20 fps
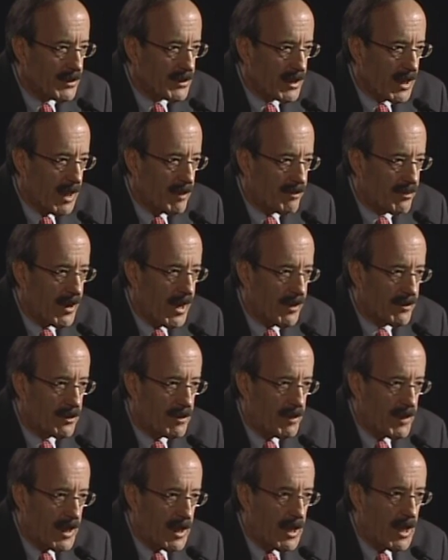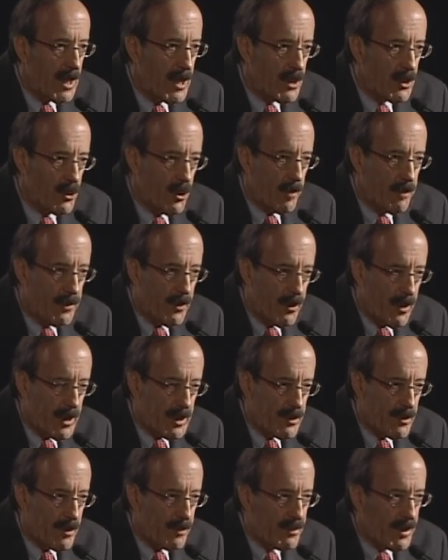And I'm proud to be your
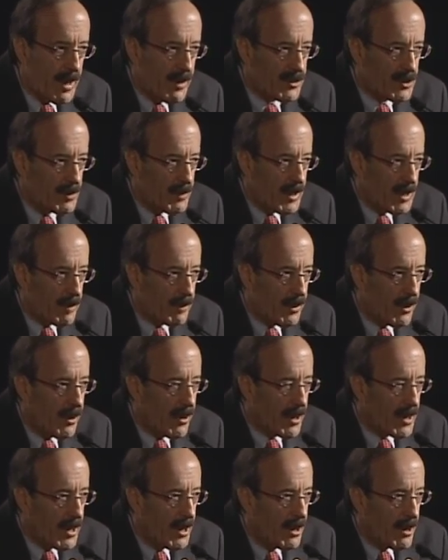partner and proud to be a part